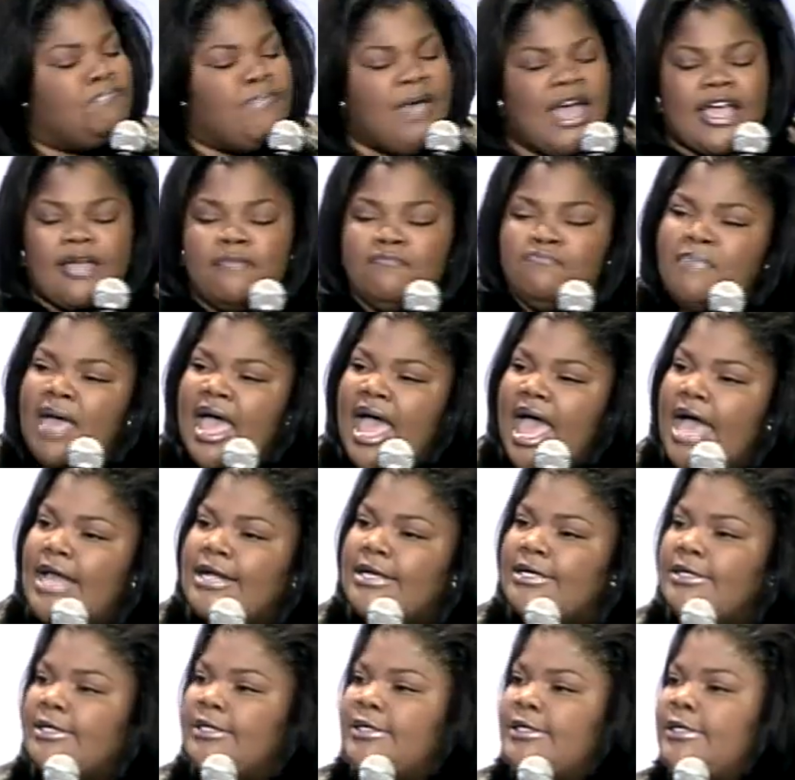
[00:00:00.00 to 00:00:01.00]
big men,
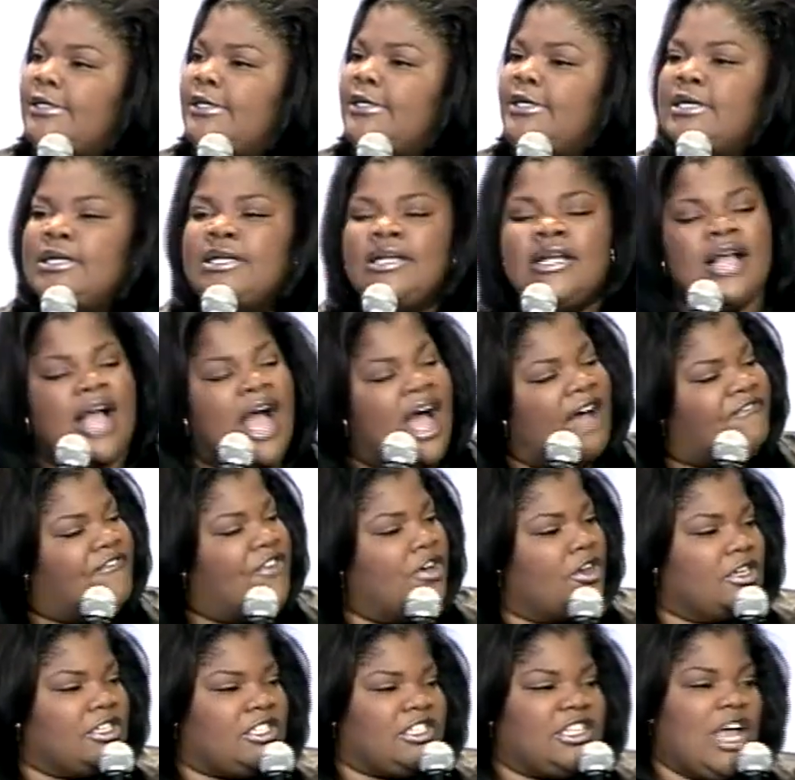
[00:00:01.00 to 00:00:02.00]
I
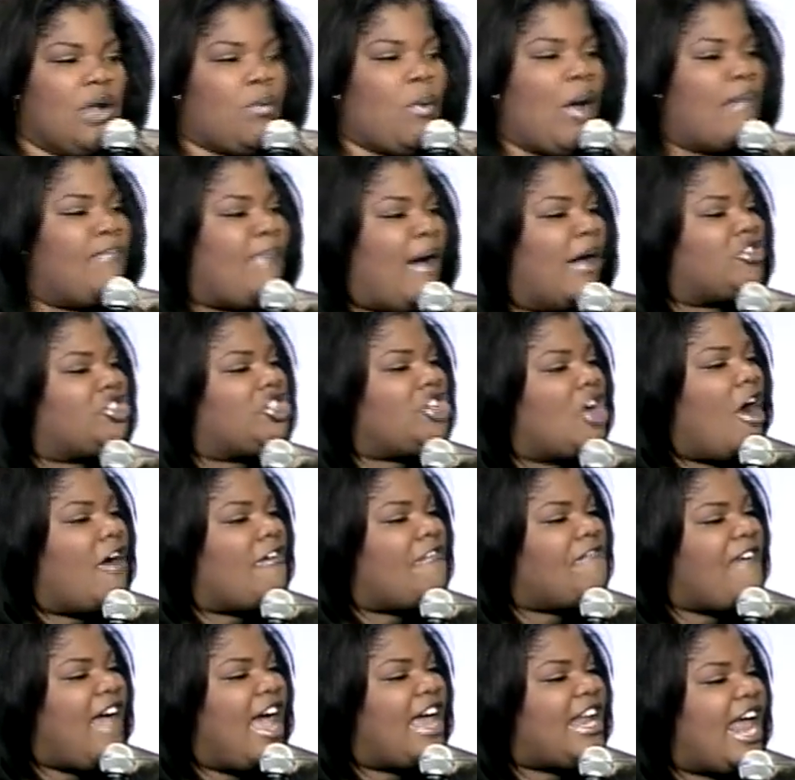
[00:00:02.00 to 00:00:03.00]
feel the same way about
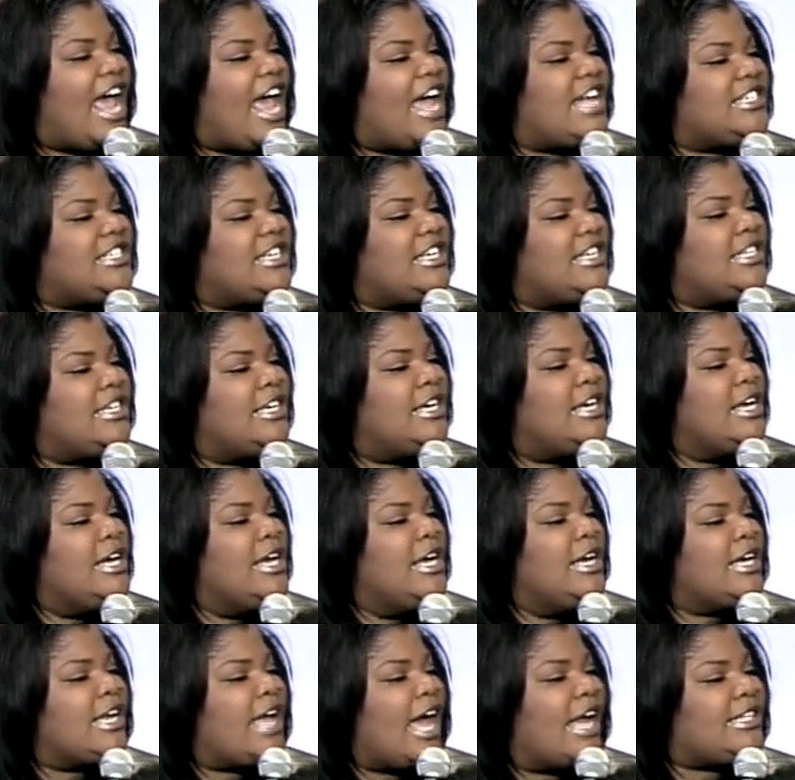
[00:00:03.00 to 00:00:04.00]
y'all fat asses.
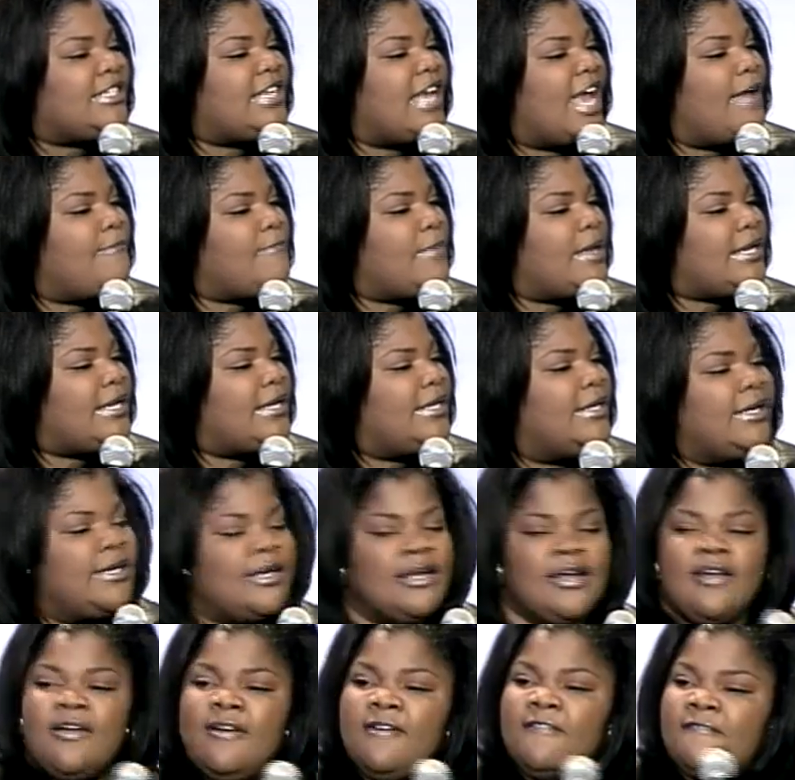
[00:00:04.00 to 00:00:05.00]
God damn it.
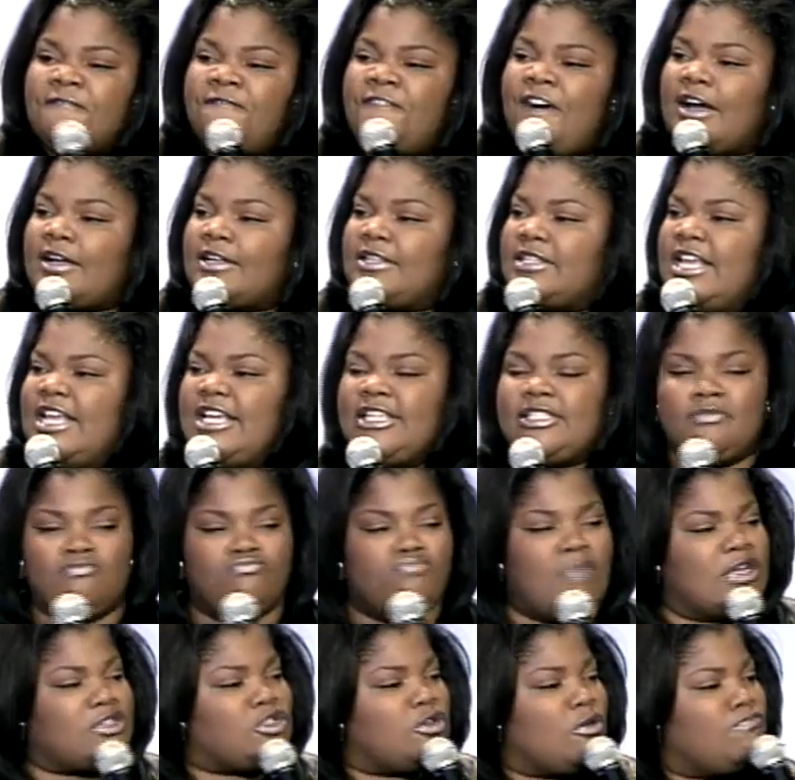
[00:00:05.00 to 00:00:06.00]
Fuck these
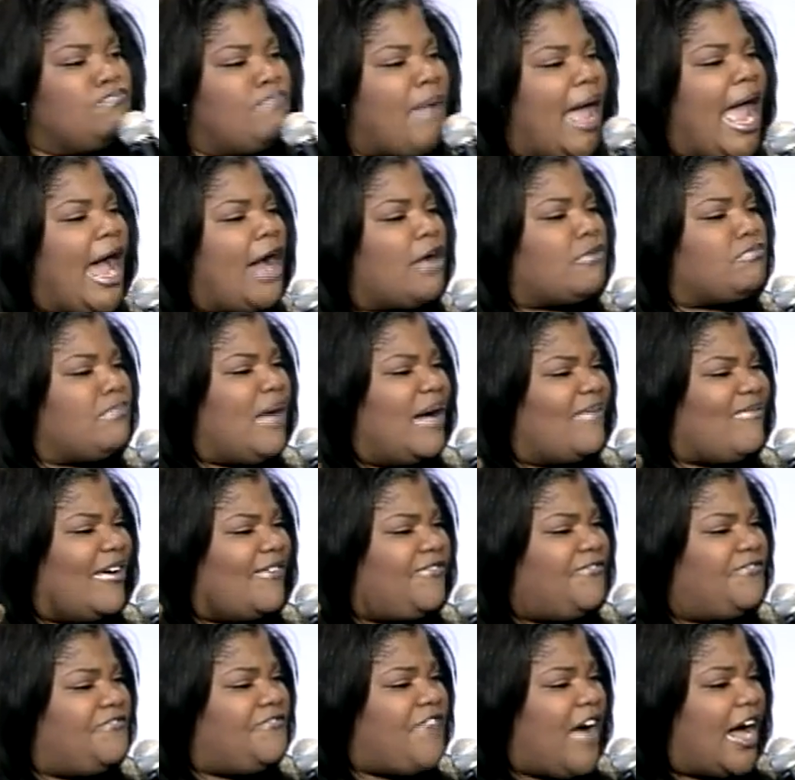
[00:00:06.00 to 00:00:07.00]
muscle bound
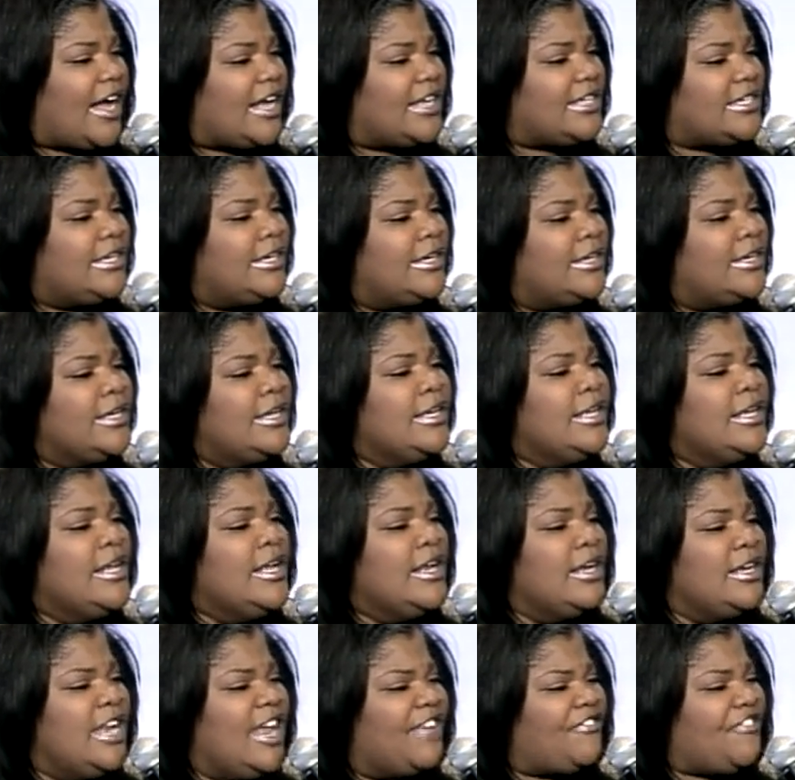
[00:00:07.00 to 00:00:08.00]
motherfuckers
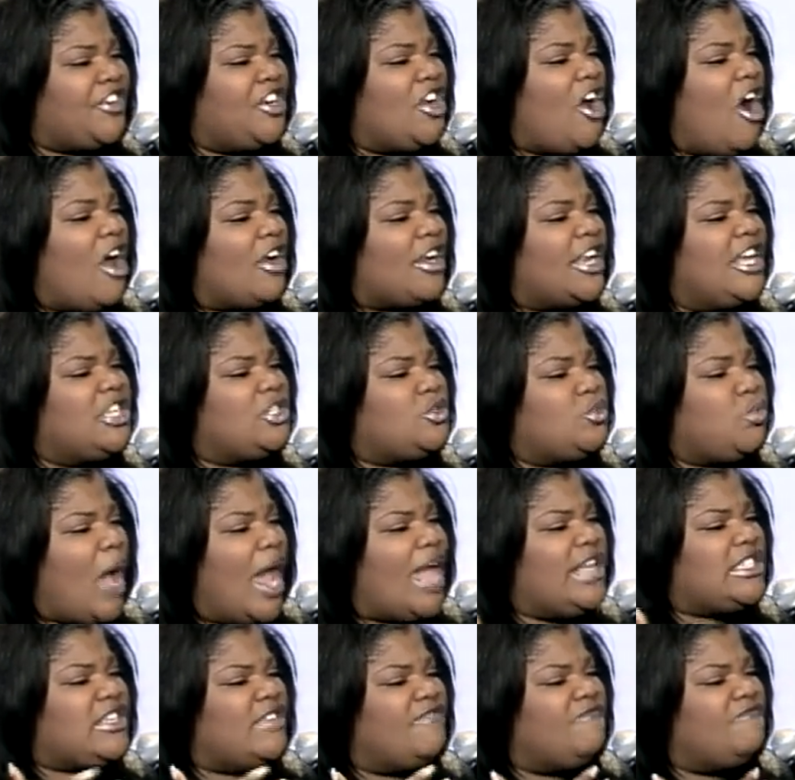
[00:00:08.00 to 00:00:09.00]
lifting all these
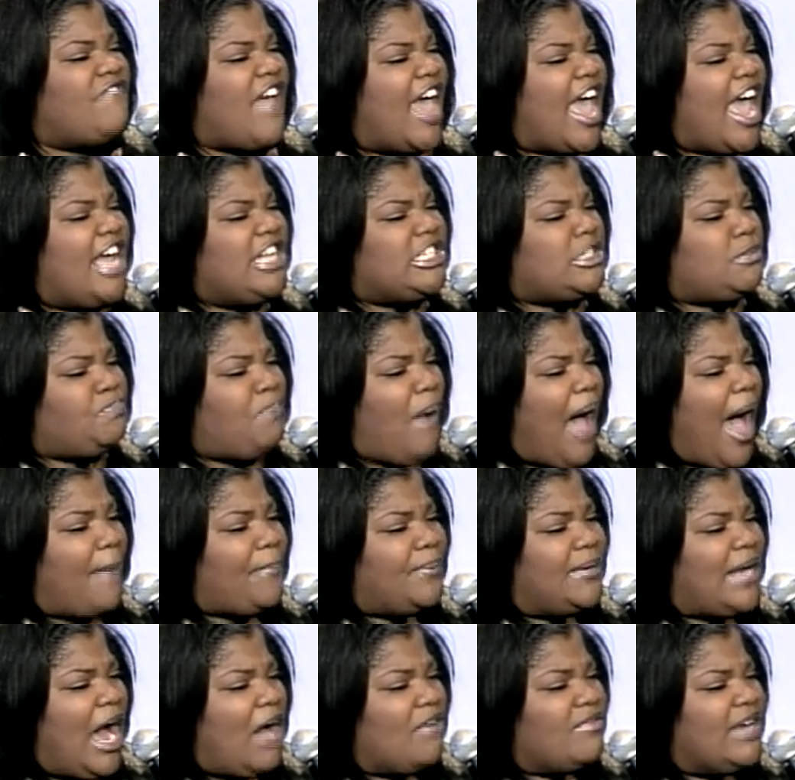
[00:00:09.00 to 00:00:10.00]
weights and veins
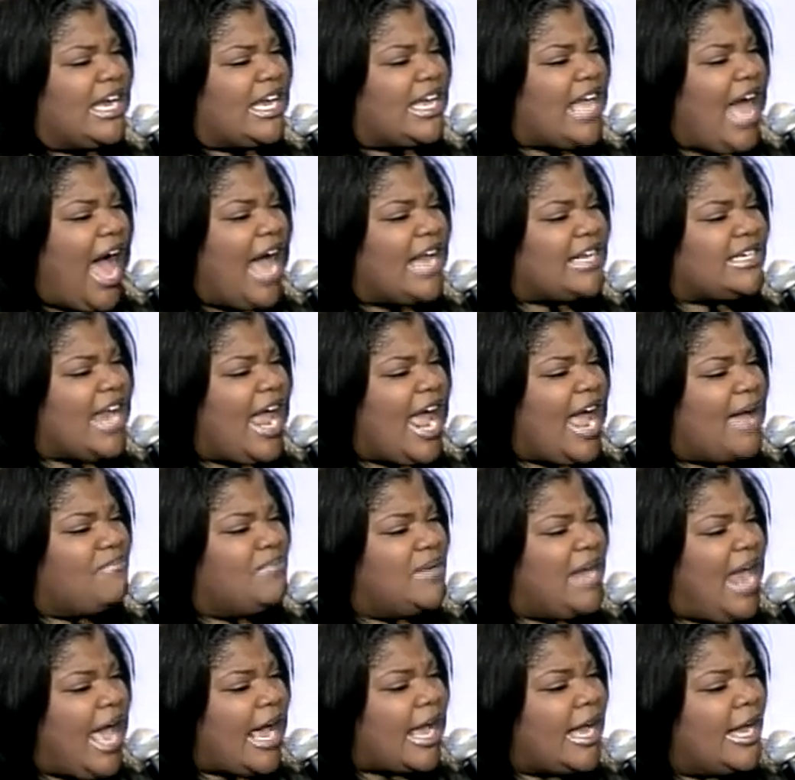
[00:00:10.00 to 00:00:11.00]
popping out in their
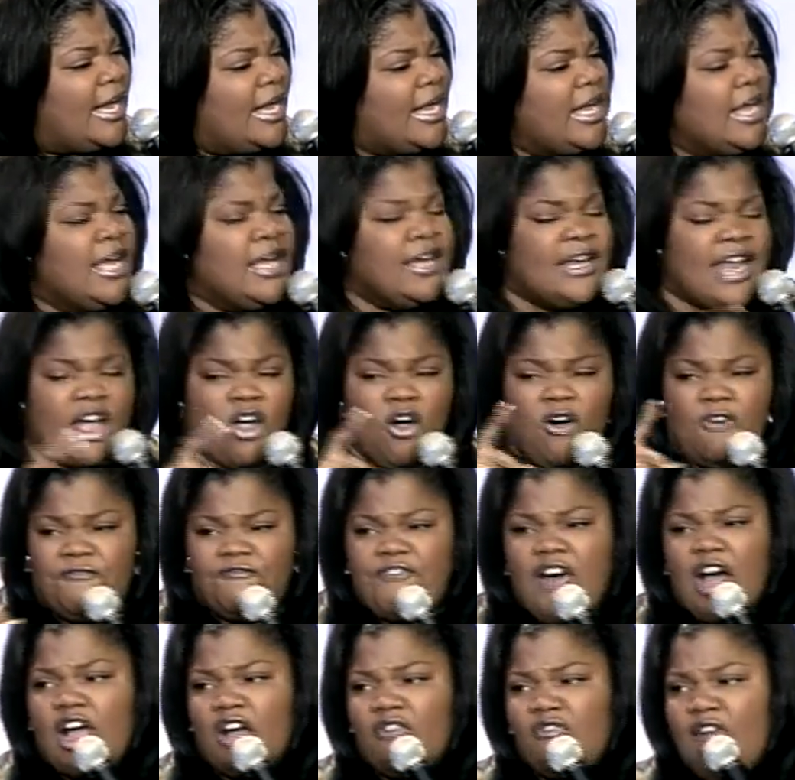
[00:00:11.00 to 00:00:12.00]
goddamn neck. They gonna
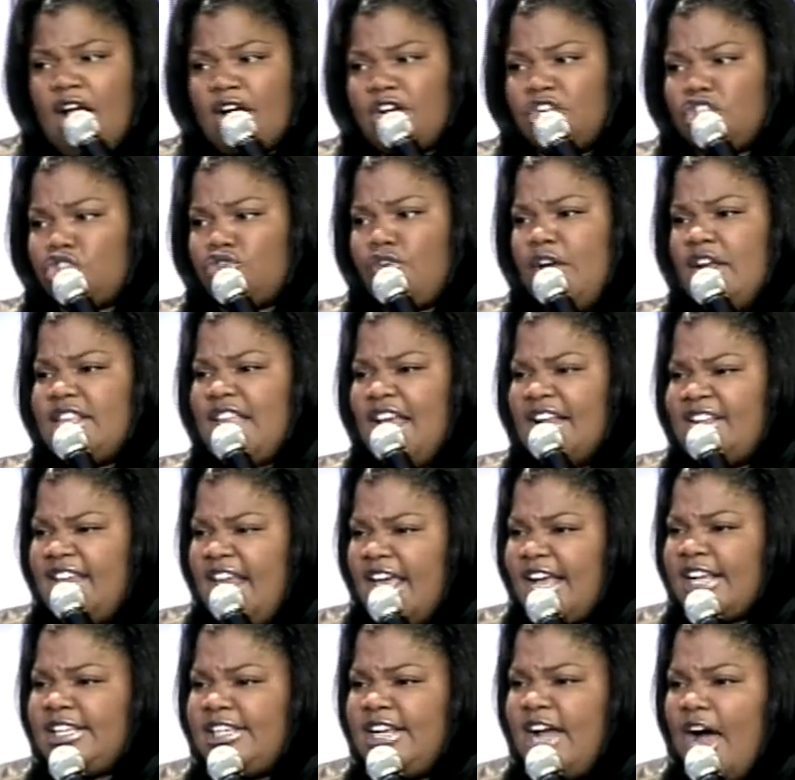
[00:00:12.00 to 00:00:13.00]
fuck around and shrink their
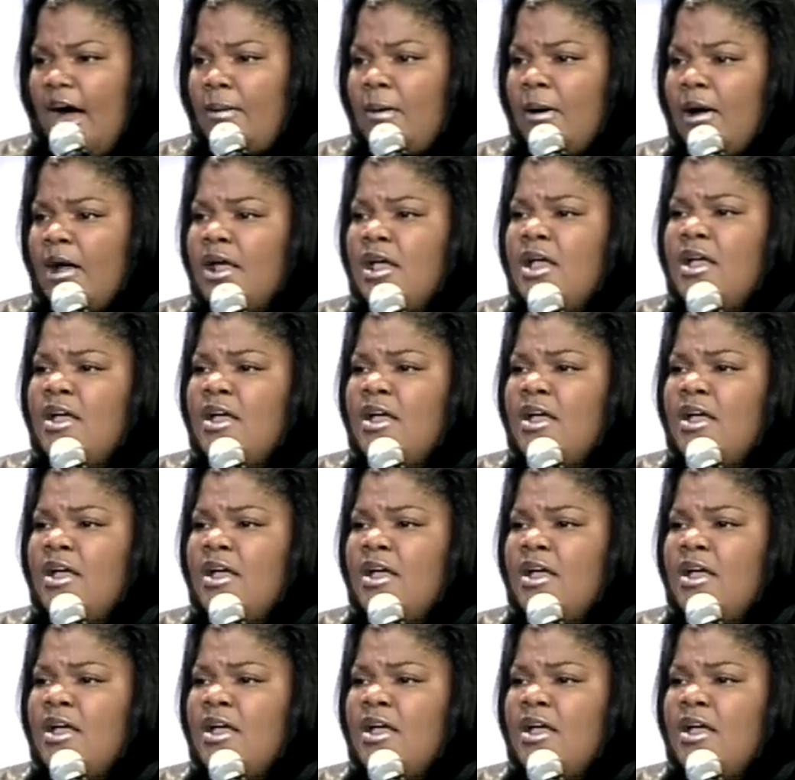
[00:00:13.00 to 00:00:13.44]
dicks up.